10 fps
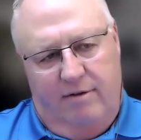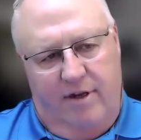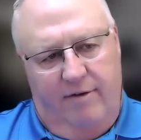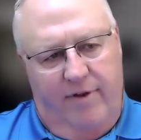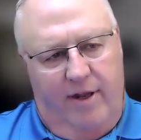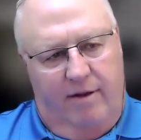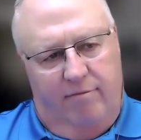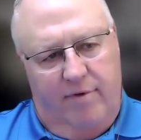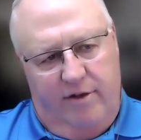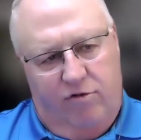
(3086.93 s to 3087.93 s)

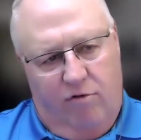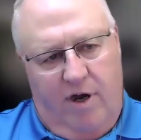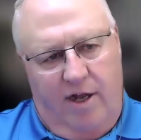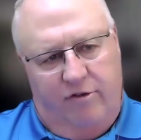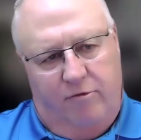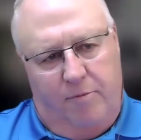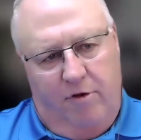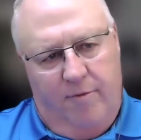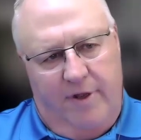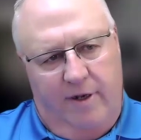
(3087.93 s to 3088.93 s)
TV, Doron
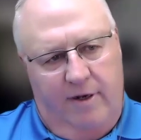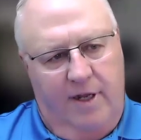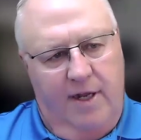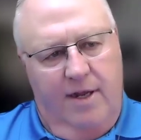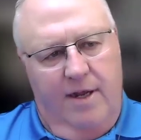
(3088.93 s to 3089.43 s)
Spielman